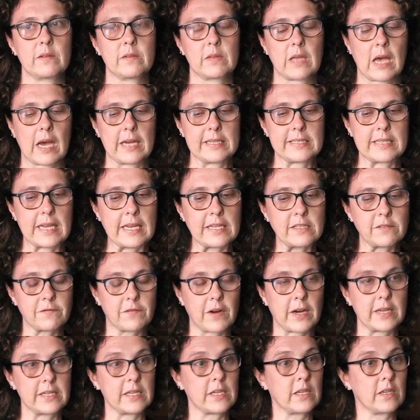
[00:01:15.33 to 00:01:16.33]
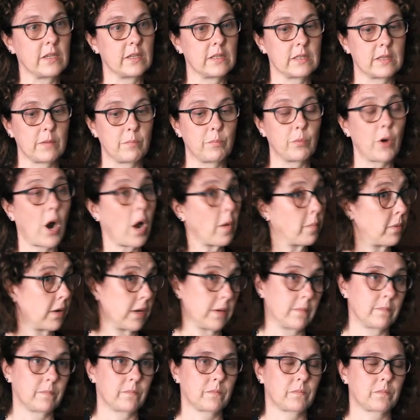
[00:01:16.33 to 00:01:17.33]
identify the
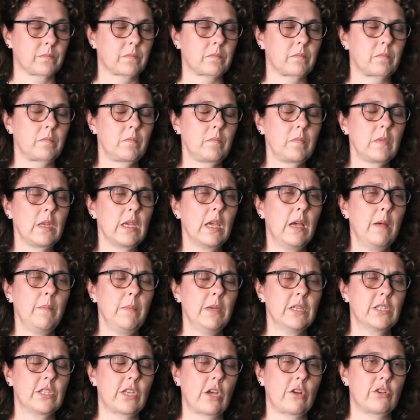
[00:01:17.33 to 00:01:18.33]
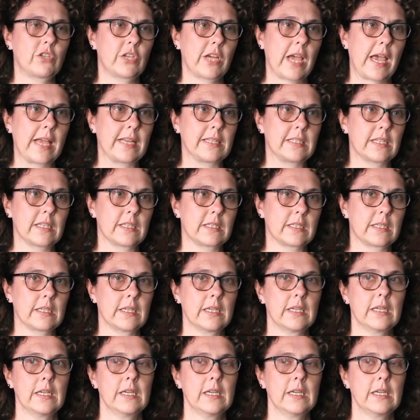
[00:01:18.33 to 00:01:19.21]
problem associated